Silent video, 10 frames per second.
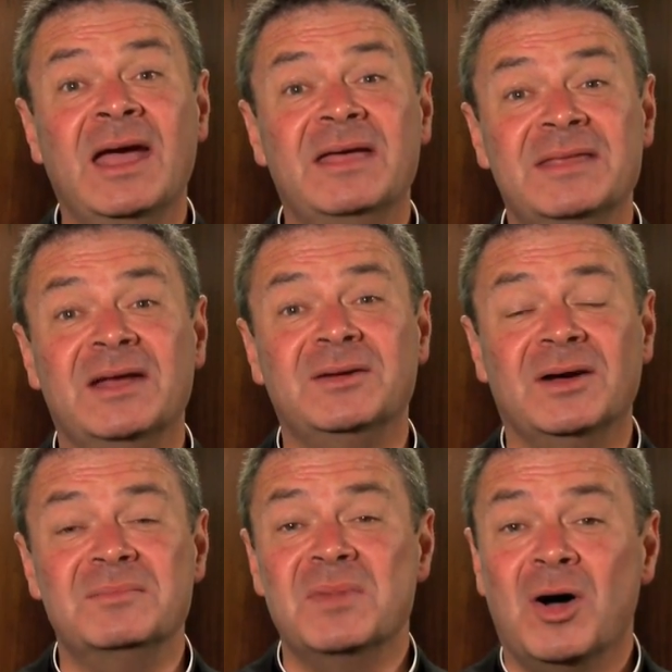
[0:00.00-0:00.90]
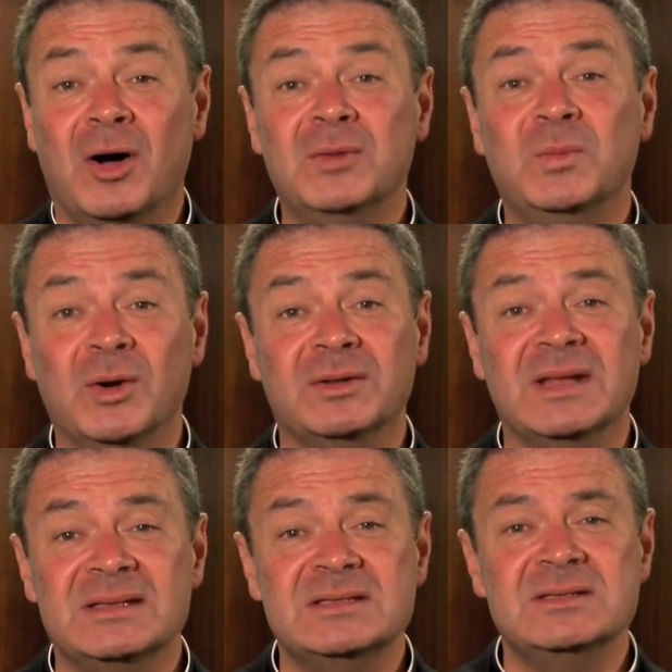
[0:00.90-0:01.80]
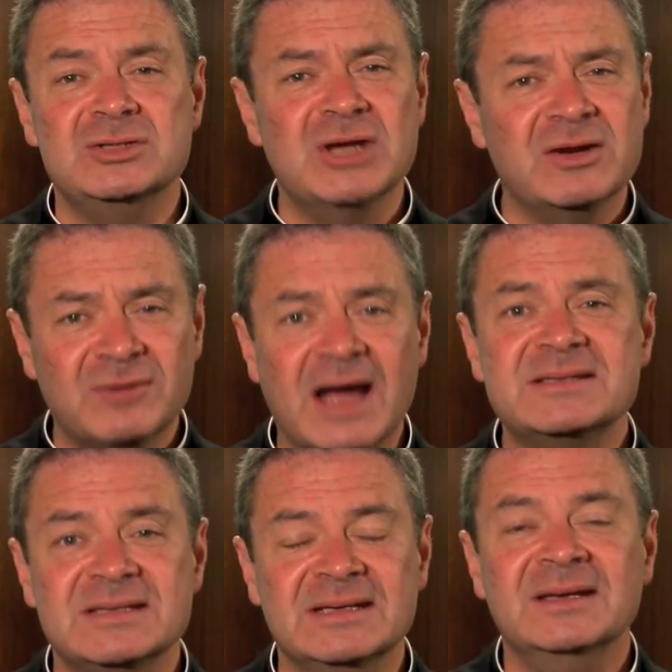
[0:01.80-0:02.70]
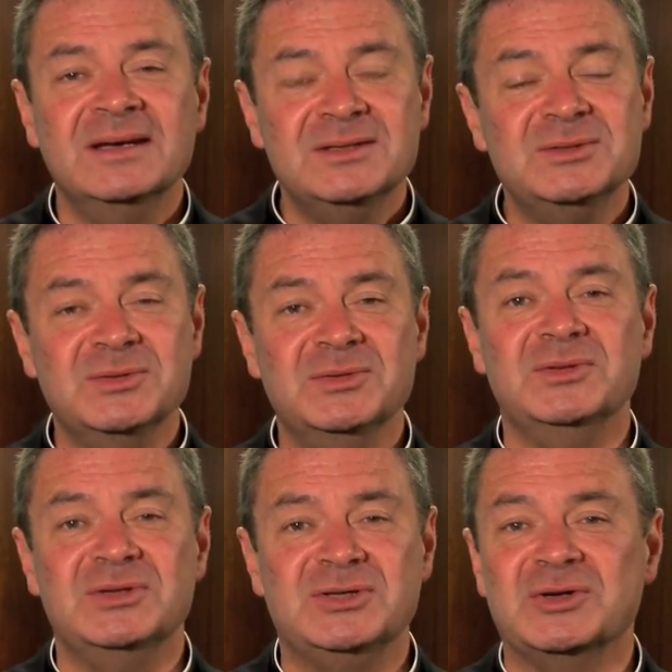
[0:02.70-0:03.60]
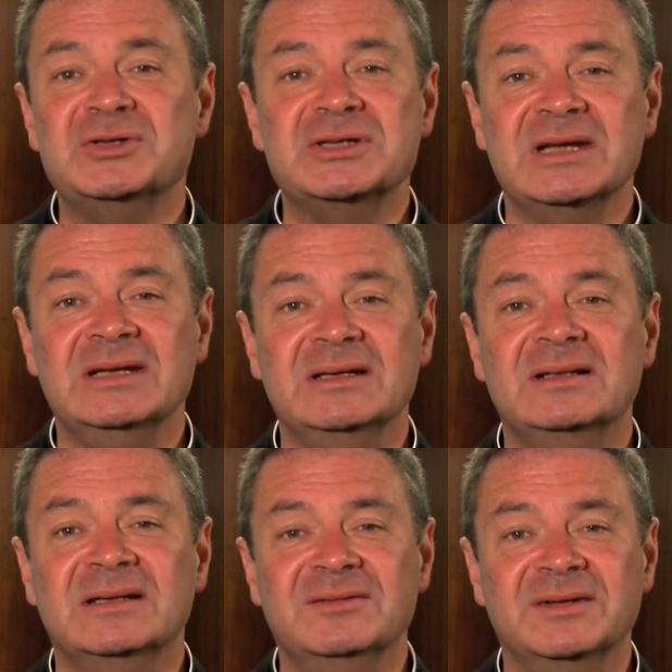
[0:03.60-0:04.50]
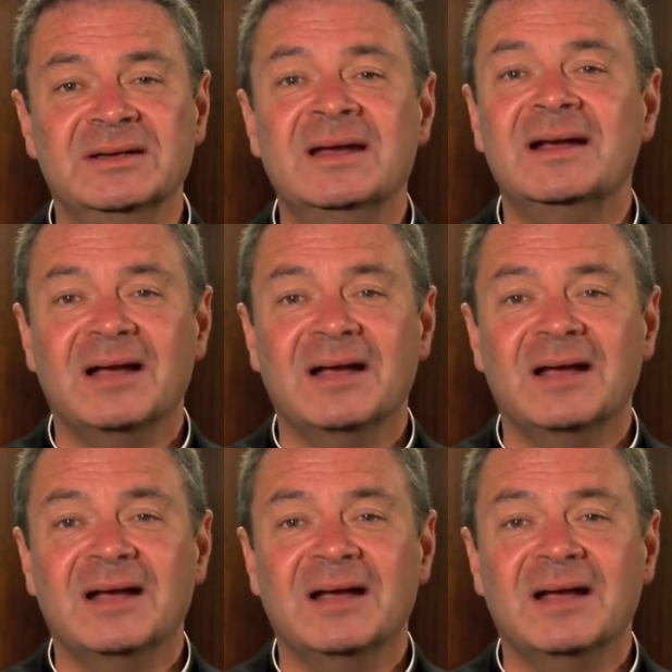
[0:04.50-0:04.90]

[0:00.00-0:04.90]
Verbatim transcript: and that hard work, that generosity to the church in Cleveland.